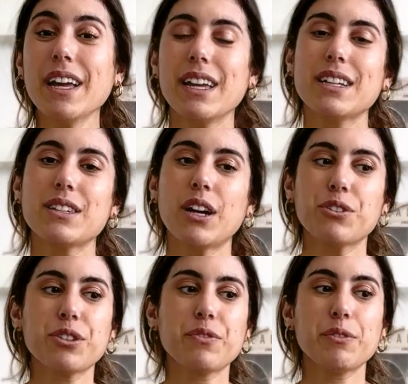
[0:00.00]
And it's not
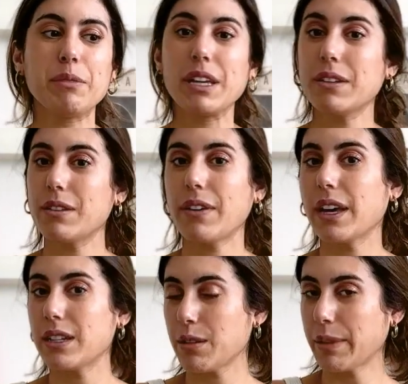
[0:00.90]
just for me, because if I
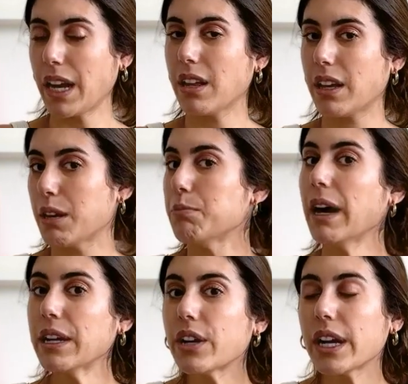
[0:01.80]
end up getting like a
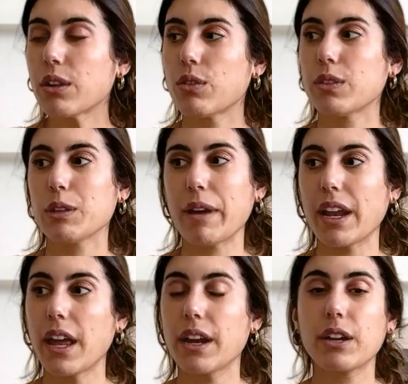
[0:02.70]
migraine or really bad
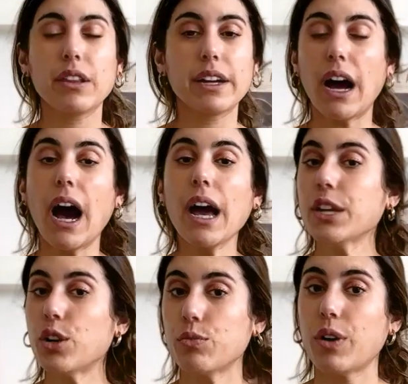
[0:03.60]
headache, like I
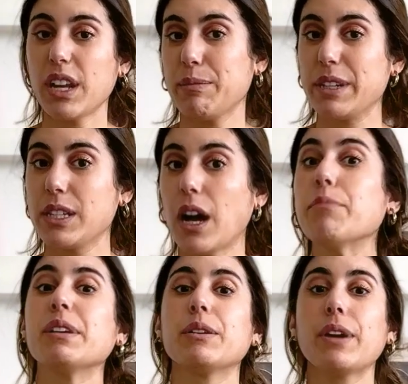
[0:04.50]
don't want to be
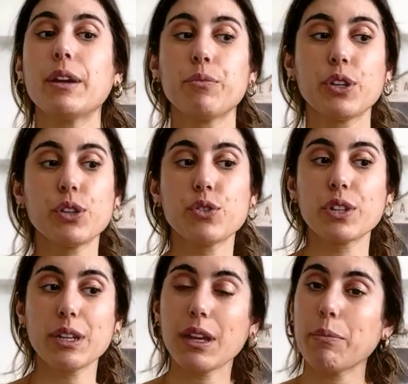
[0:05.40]
stopping, right? We're
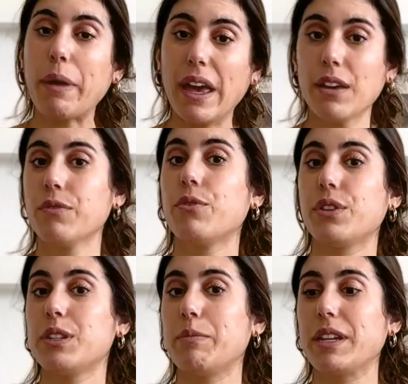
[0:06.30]
usually like paying for
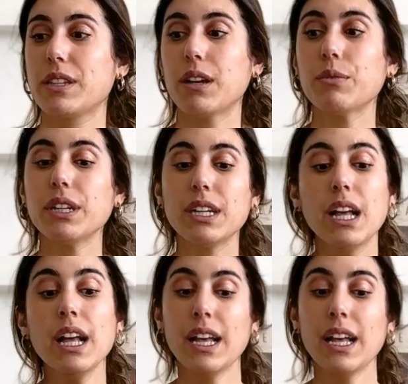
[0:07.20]
the space that we're in.